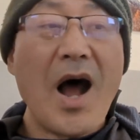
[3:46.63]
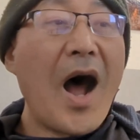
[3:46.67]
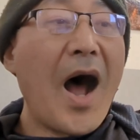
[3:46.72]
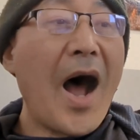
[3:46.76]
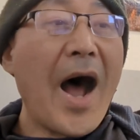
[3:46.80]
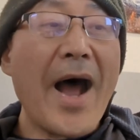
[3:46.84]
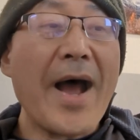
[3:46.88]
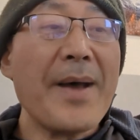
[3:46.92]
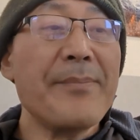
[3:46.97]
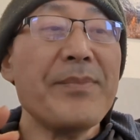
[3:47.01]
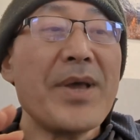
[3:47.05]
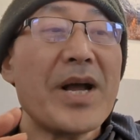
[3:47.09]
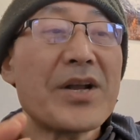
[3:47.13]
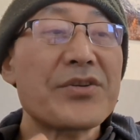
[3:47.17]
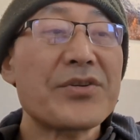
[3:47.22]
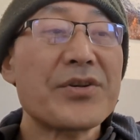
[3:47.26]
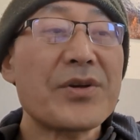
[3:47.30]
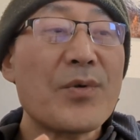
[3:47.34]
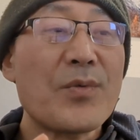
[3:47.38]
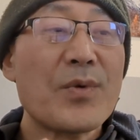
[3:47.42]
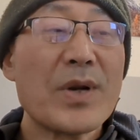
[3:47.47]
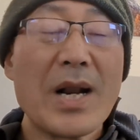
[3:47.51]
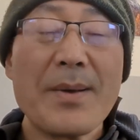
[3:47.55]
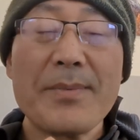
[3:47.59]
I'm not
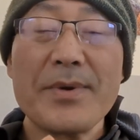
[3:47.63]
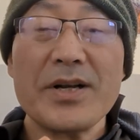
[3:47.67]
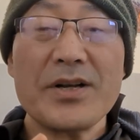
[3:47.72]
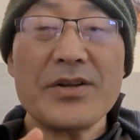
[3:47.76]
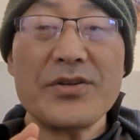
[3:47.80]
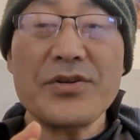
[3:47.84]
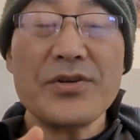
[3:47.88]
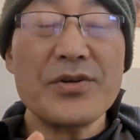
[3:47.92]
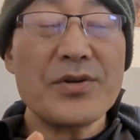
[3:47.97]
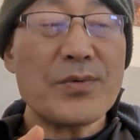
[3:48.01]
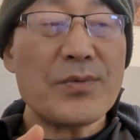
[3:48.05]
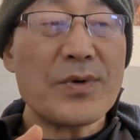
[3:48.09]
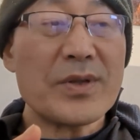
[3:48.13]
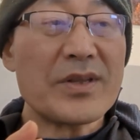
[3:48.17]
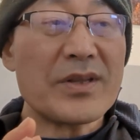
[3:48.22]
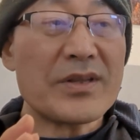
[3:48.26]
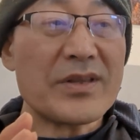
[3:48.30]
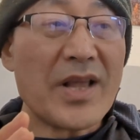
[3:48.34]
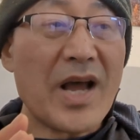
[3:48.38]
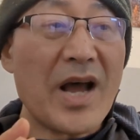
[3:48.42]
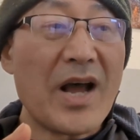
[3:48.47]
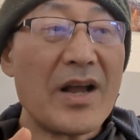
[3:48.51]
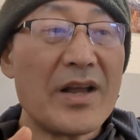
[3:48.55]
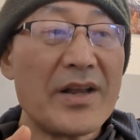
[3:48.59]
sure what I'm going to do with the
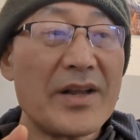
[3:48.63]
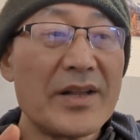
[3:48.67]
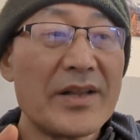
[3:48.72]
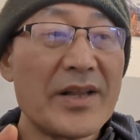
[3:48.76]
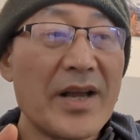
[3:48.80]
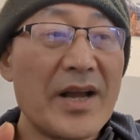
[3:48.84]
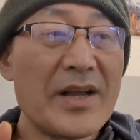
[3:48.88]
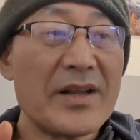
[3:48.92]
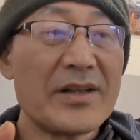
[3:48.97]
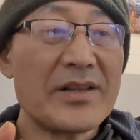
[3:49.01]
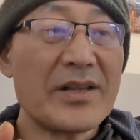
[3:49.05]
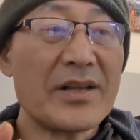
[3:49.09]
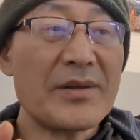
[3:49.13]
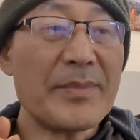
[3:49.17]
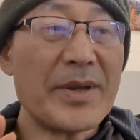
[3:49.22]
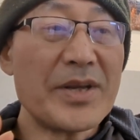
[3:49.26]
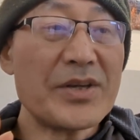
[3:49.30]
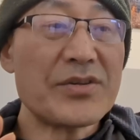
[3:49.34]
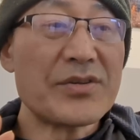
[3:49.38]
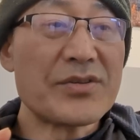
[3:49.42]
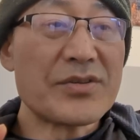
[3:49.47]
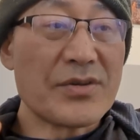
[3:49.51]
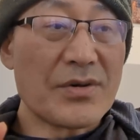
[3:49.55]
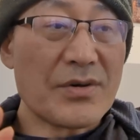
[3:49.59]
di
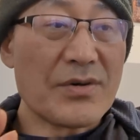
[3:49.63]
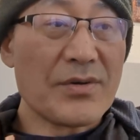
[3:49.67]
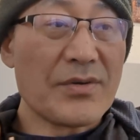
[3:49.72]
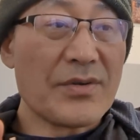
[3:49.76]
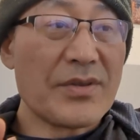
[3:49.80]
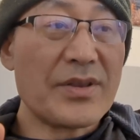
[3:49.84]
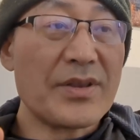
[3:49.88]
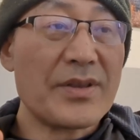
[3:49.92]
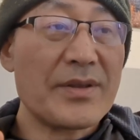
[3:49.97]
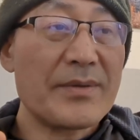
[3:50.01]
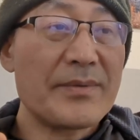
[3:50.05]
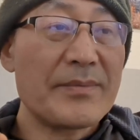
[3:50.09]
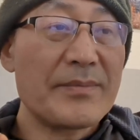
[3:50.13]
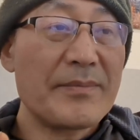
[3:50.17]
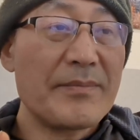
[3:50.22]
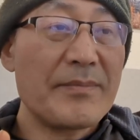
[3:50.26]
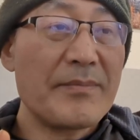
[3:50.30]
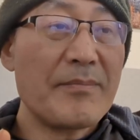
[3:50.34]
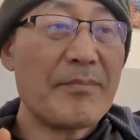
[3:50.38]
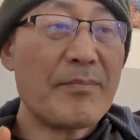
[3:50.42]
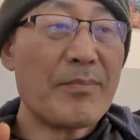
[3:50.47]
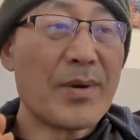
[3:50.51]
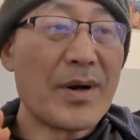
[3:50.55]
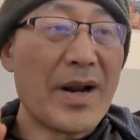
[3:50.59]
diatomaceous earth,
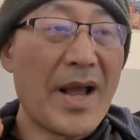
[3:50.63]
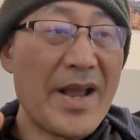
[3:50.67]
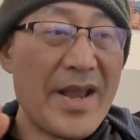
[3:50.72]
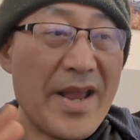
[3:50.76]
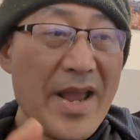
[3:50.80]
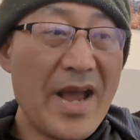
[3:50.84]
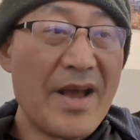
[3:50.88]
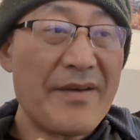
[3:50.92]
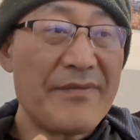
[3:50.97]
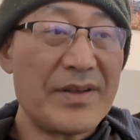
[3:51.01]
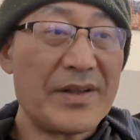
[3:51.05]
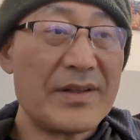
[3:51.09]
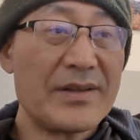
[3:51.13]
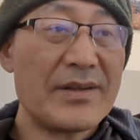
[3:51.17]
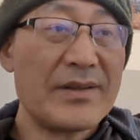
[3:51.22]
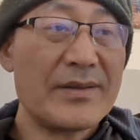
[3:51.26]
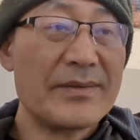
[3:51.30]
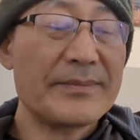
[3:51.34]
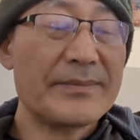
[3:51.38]
but I have it.